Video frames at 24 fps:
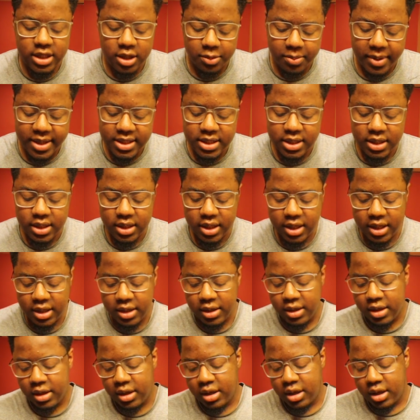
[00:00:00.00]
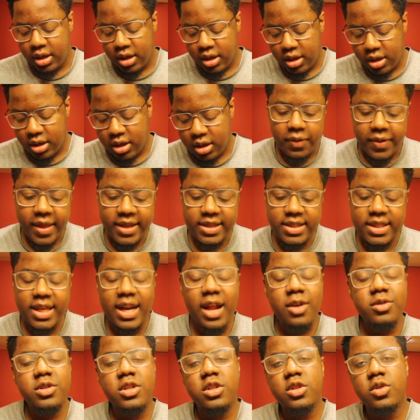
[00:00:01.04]
They set
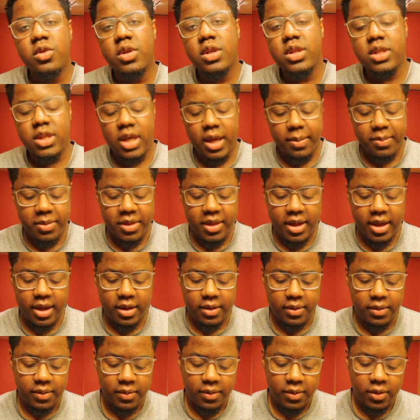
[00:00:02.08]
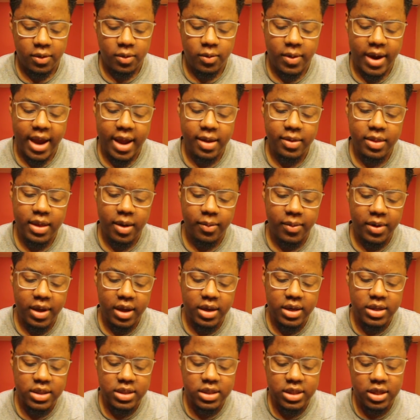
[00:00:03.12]
out to do the same thing, right? Now, we're
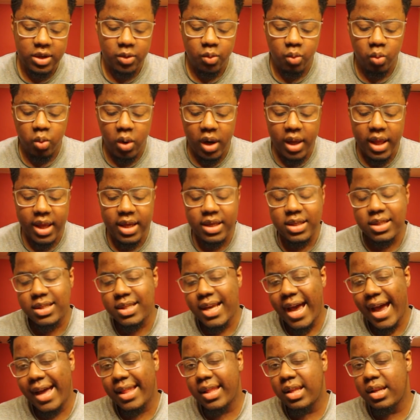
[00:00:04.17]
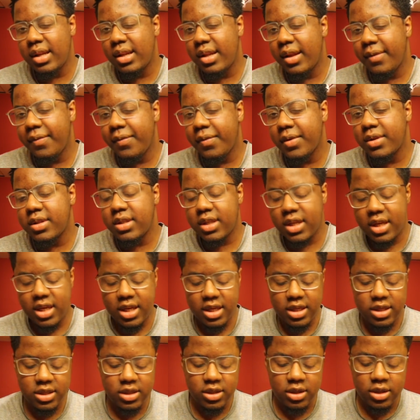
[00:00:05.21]
going to see what exactly the difference
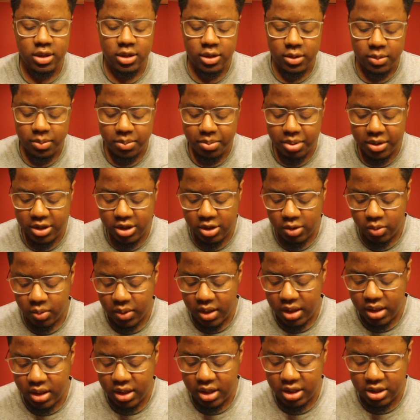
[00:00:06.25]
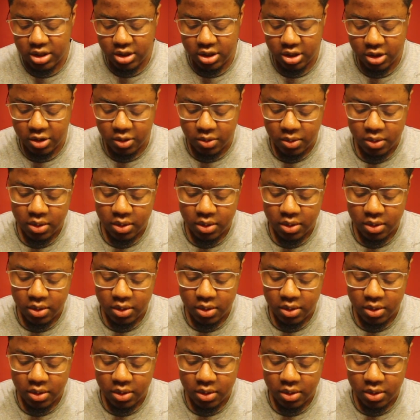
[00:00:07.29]
is between these two.